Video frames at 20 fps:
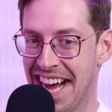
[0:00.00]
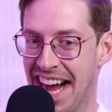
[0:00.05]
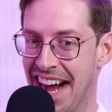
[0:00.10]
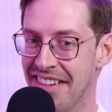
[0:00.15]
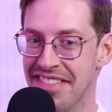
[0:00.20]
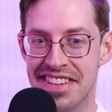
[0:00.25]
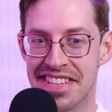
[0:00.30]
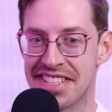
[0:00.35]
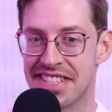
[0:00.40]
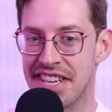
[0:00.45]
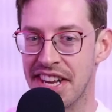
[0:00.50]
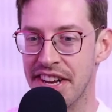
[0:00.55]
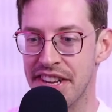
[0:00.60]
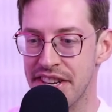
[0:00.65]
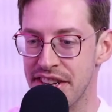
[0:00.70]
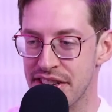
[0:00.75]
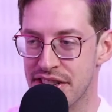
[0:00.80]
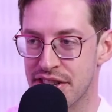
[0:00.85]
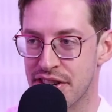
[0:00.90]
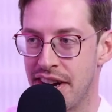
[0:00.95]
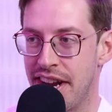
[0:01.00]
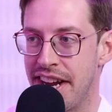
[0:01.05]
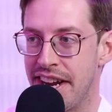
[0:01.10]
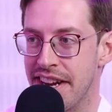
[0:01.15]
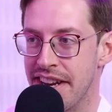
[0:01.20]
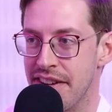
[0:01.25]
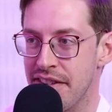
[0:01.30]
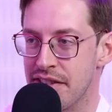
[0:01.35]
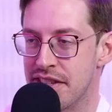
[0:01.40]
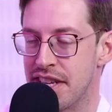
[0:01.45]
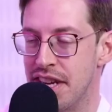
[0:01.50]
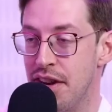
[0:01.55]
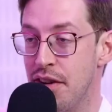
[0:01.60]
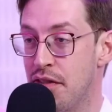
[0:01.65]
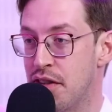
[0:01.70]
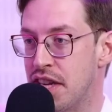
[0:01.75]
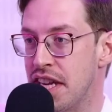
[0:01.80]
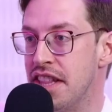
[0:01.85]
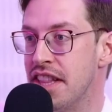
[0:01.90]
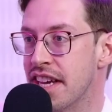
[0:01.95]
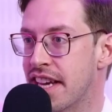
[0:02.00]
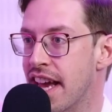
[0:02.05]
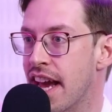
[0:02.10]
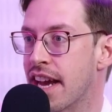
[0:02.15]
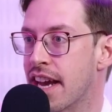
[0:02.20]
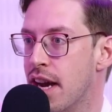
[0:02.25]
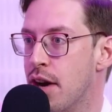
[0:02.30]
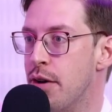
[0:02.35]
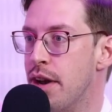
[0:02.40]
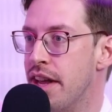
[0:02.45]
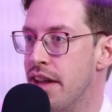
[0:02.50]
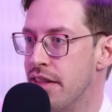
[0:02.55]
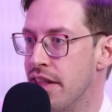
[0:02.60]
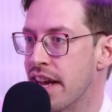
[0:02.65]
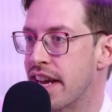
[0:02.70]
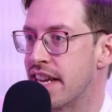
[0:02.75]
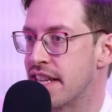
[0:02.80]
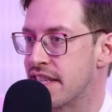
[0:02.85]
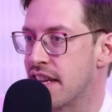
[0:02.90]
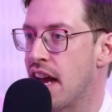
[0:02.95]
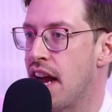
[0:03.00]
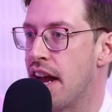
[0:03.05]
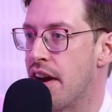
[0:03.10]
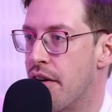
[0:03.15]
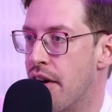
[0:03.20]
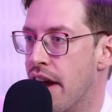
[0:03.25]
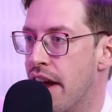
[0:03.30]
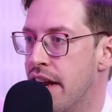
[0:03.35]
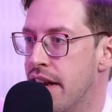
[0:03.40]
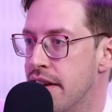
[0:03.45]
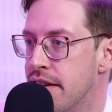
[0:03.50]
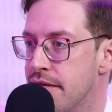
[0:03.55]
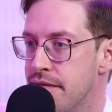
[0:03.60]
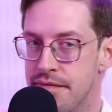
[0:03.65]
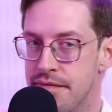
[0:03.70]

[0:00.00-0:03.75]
I'm just telling you straight. You've seen the gecko lick its eye, right?